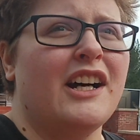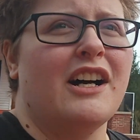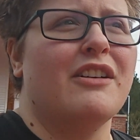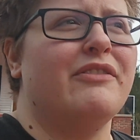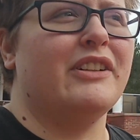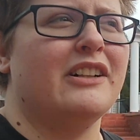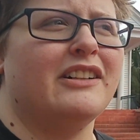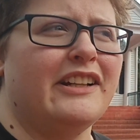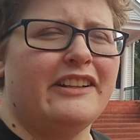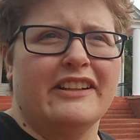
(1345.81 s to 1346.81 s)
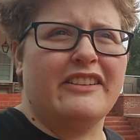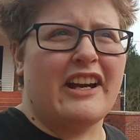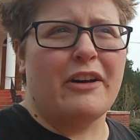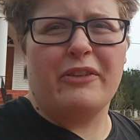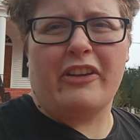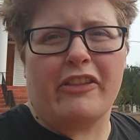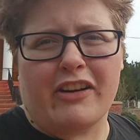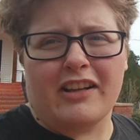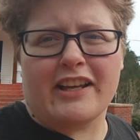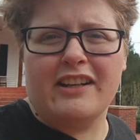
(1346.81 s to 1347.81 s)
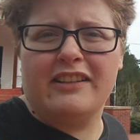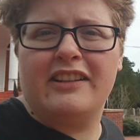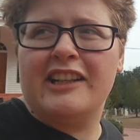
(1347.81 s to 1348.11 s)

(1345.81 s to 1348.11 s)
of Indiantown, South Carolina.